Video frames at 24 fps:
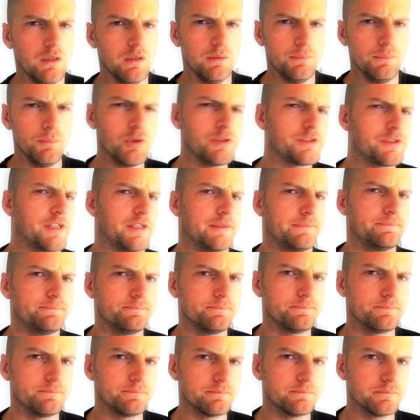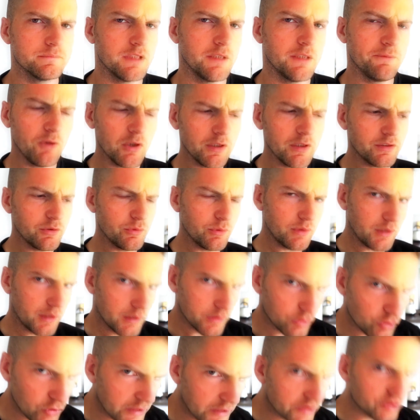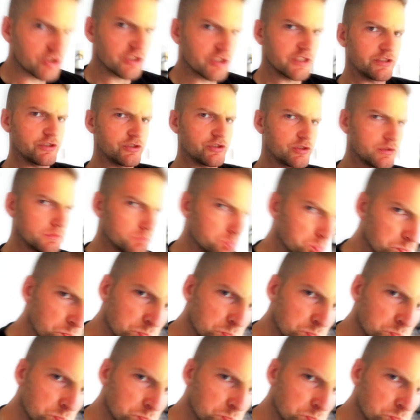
Moisey, if I do a load of crunches,